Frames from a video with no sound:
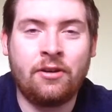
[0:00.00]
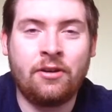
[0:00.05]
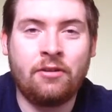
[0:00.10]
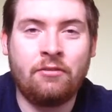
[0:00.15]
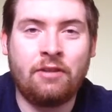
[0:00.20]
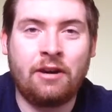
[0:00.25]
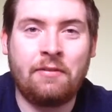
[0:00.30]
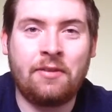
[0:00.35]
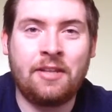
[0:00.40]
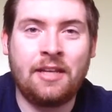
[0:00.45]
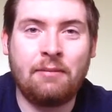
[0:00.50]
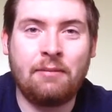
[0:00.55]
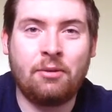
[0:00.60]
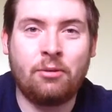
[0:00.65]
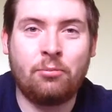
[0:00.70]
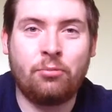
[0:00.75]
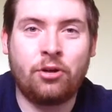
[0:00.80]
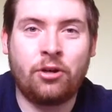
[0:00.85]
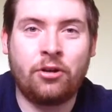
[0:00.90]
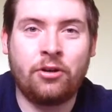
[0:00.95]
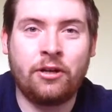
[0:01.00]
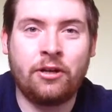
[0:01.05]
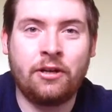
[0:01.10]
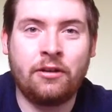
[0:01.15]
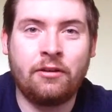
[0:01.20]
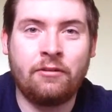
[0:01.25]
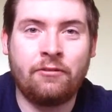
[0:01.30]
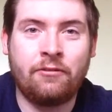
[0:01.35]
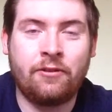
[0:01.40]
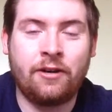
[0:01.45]
Rob Dam were brawling and
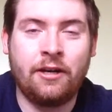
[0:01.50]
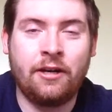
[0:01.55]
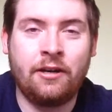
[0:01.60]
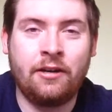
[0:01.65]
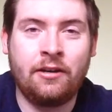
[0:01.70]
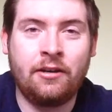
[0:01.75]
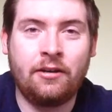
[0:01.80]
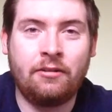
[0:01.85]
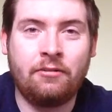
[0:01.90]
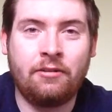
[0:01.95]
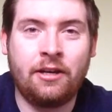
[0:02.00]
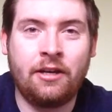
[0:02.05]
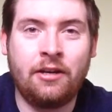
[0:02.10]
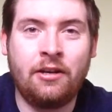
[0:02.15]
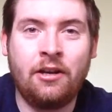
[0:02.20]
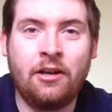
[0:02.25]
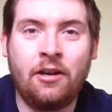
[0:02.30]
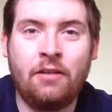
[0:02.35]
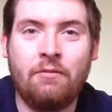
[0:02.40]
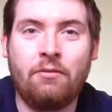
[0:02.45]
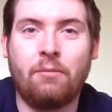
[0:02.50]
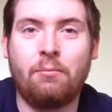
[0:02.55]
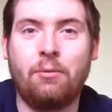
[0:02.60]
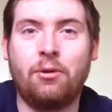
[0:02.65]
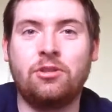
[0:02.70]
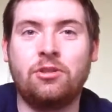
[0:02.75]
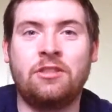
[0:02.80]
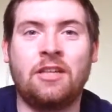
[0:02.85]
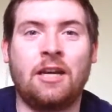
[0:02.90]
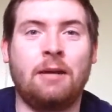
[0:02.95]
fighting in the ring. For
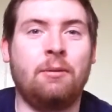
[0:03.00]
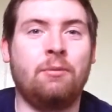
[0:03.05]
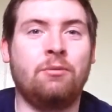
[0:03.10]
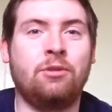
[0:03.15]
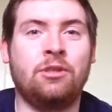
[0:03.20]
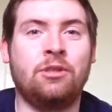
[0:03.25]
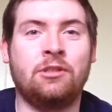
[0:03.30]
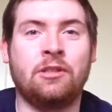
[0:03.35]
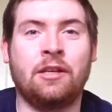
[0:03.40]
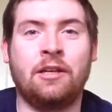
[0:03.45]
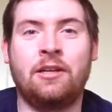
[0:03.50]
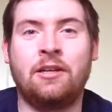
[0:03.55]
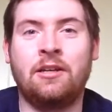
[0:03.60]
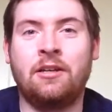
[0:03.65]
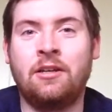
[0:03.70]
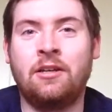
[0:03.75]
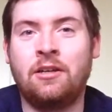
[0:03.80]
most of the time, it was just like